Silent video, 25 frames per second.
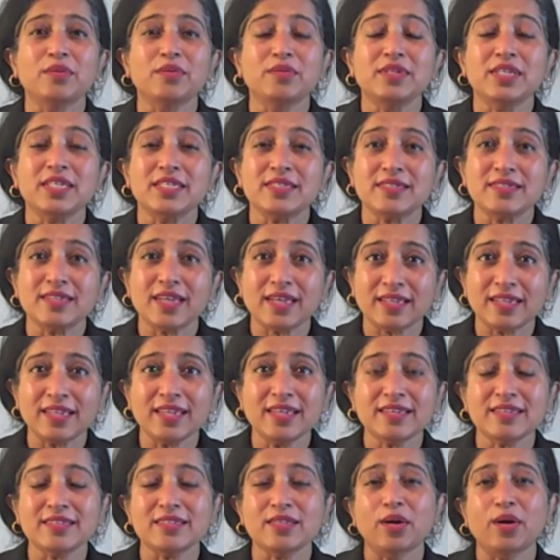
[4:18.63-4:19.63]
these
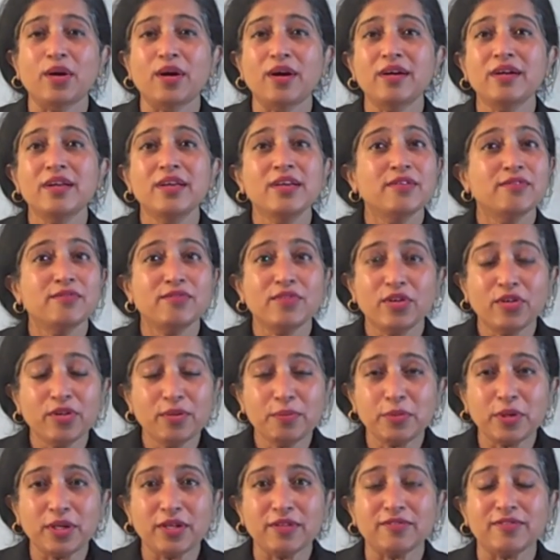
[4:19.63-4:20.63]
techniques are, very
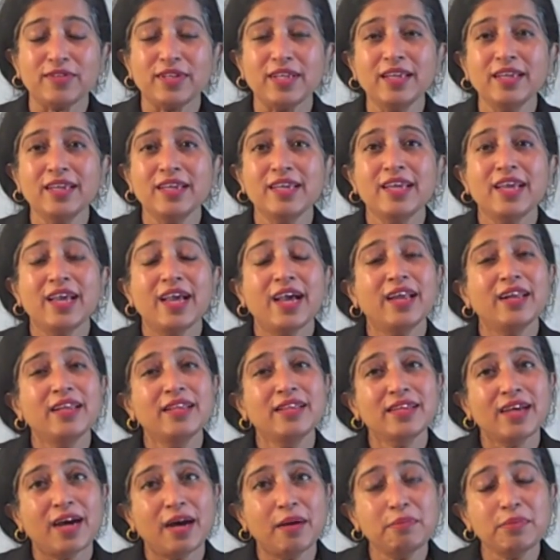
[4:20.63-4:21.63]
briefly. And in
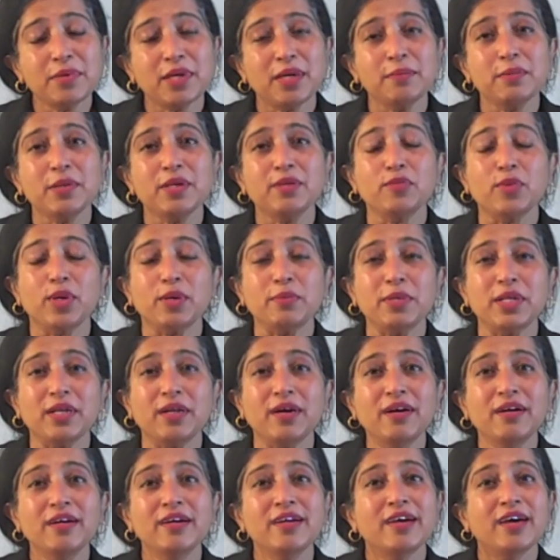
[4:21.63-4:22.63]
the upcoming
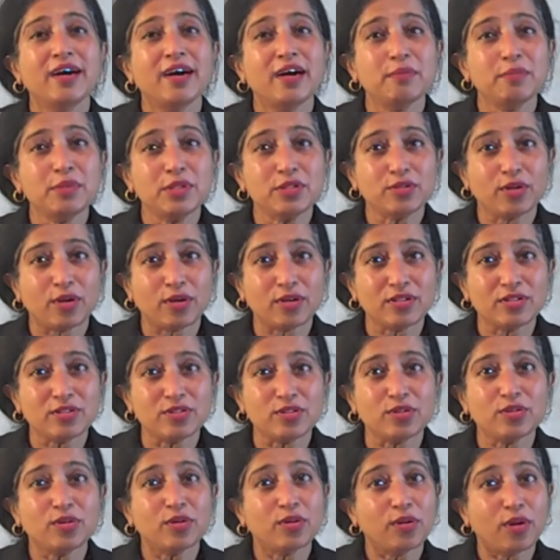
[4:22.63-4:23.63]
webinar, I'll be talking
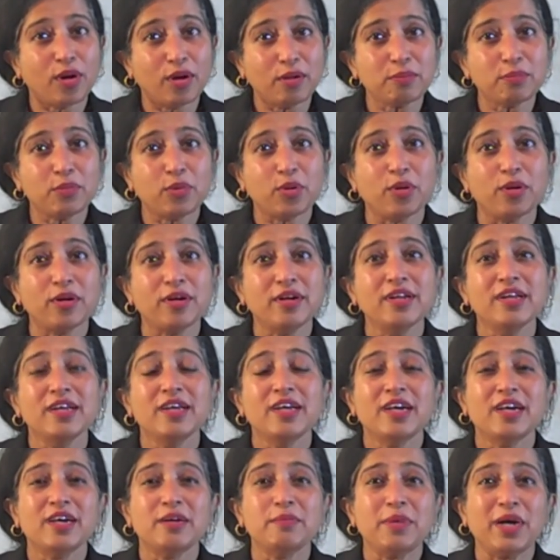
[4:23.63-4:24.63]
to you a lot more
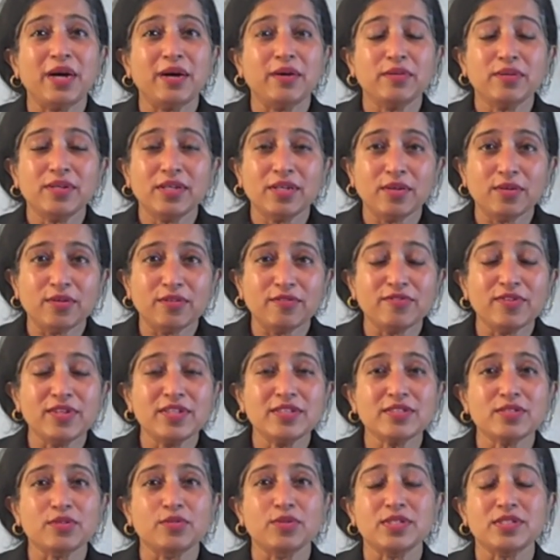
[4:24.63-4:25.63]
about
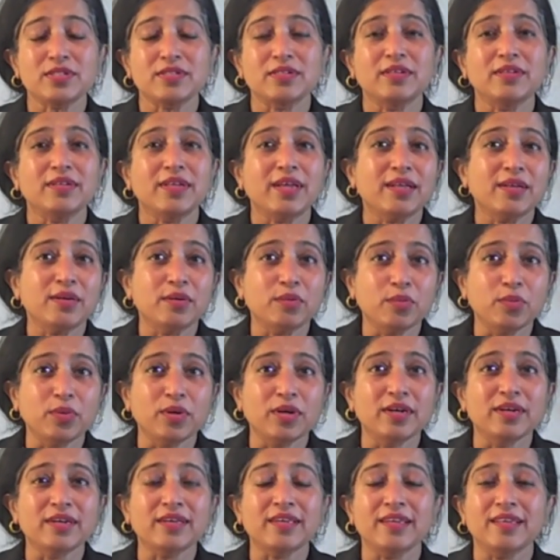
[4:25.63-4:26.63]
Phyllis Crystal and her
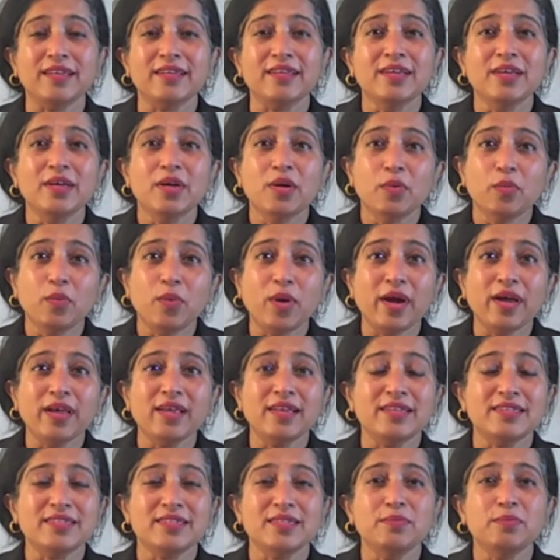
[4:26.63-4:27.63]
work and why
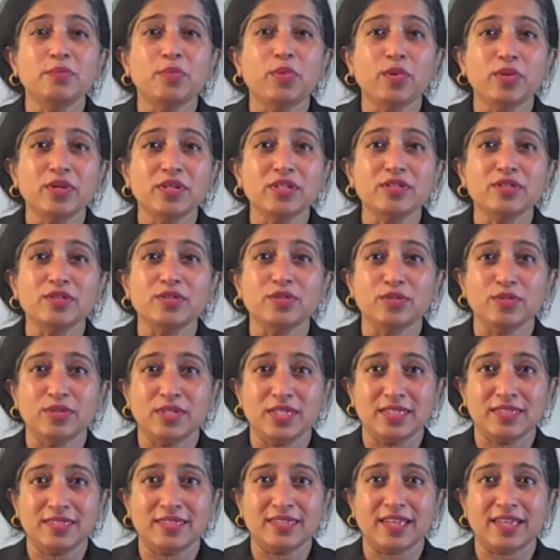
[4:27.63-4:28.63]
it is important to do
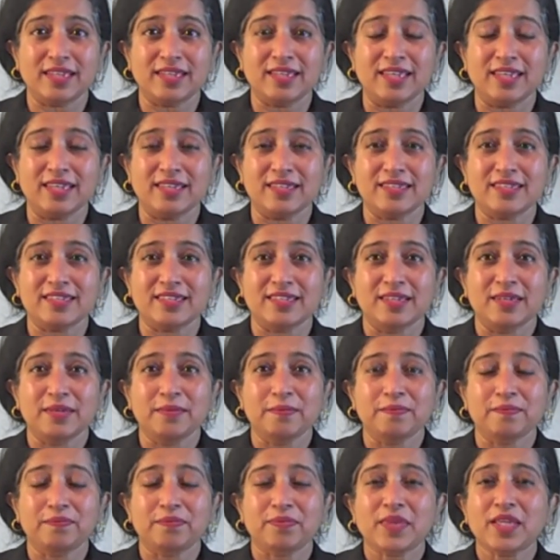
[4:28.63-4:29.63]
these techniques.
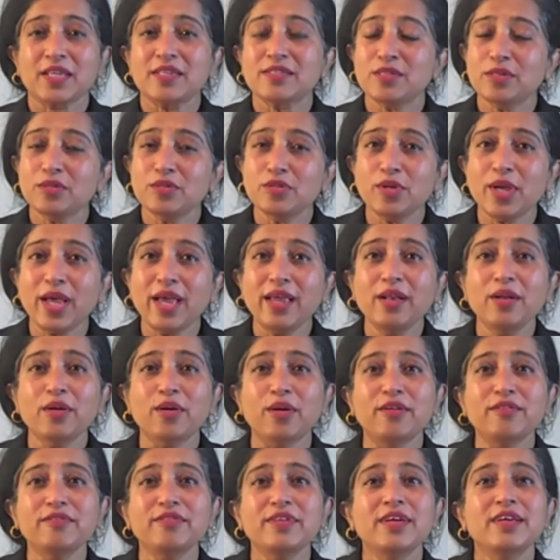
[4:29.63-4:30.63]
So to end
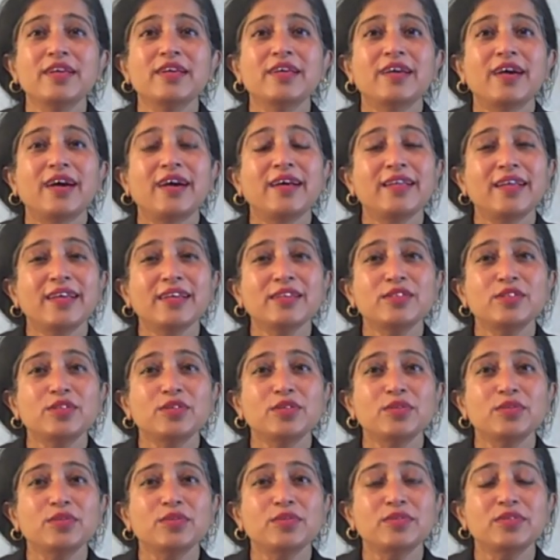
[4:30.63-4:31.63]
off, I'd like
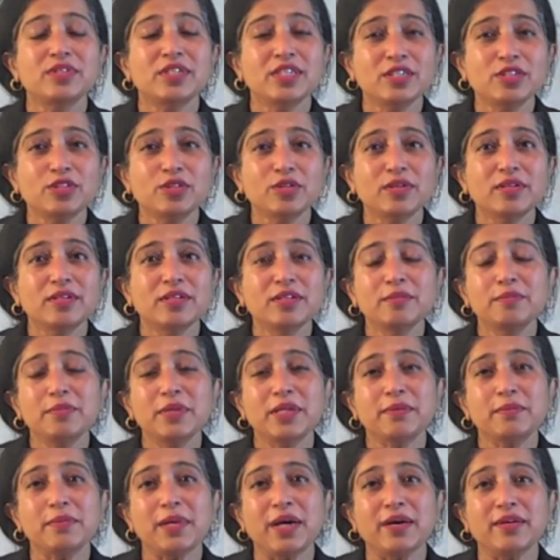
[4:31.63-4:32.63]
to teach you a little
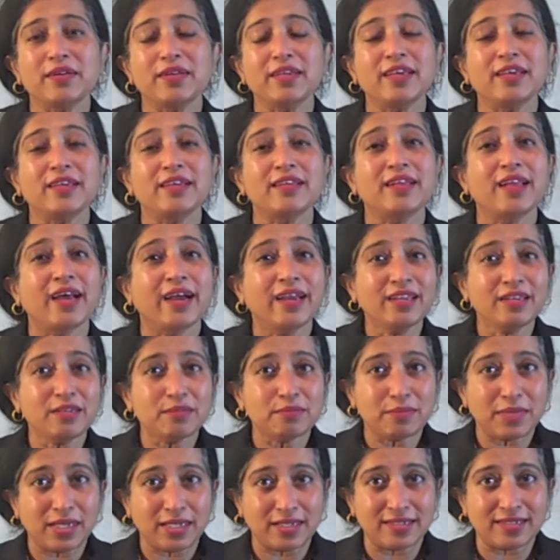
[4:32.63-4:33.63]
bit about a light
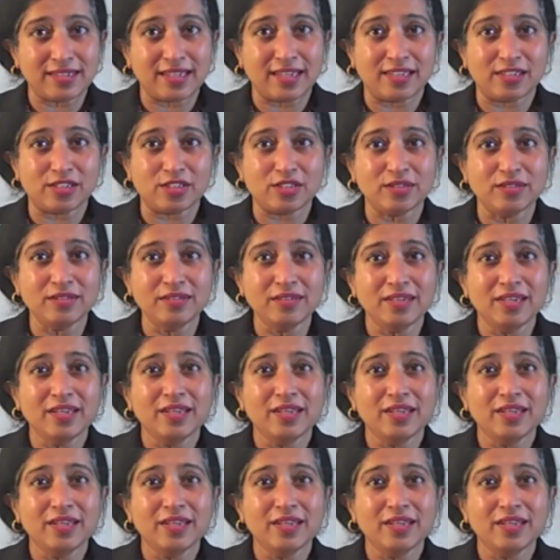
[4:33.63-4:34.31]
meditation,